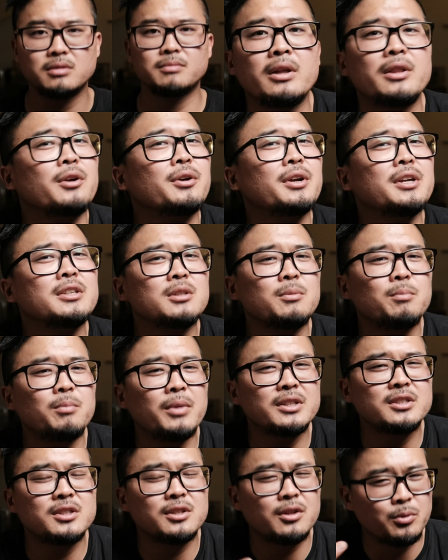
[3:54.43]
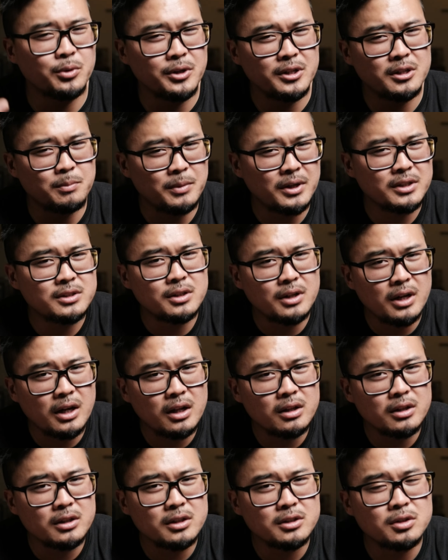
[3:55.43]
There isn't much
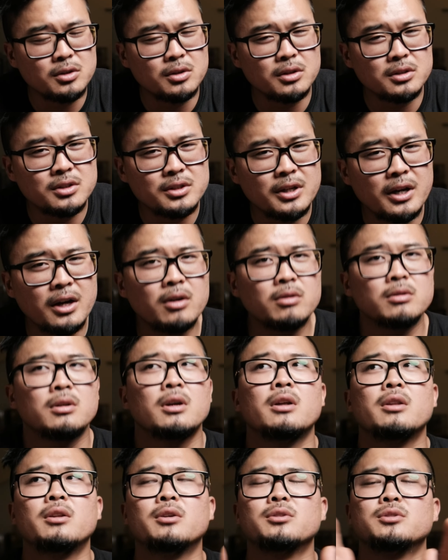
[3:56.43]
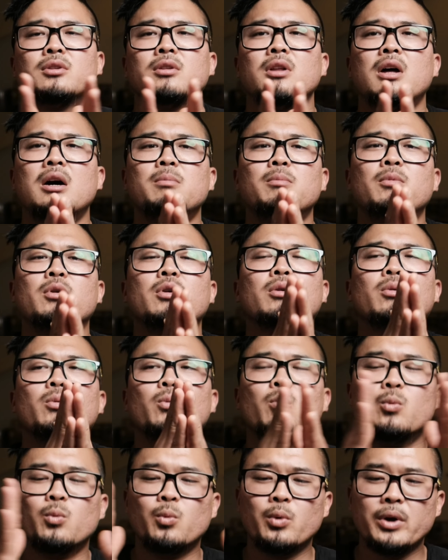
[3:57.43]
three-dimensionality to the sound. There's a lot more
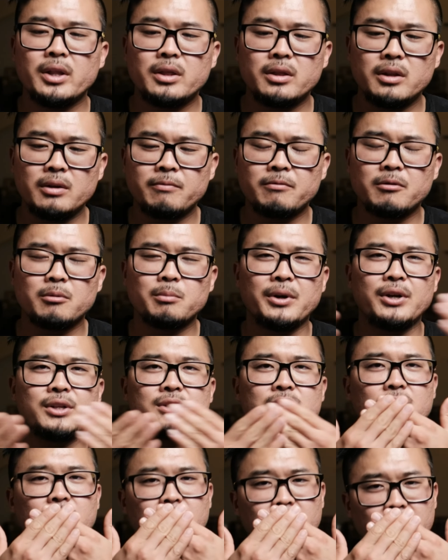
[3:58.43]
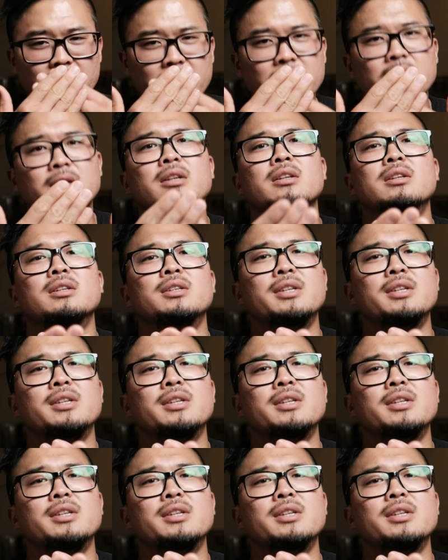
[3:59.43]
width information than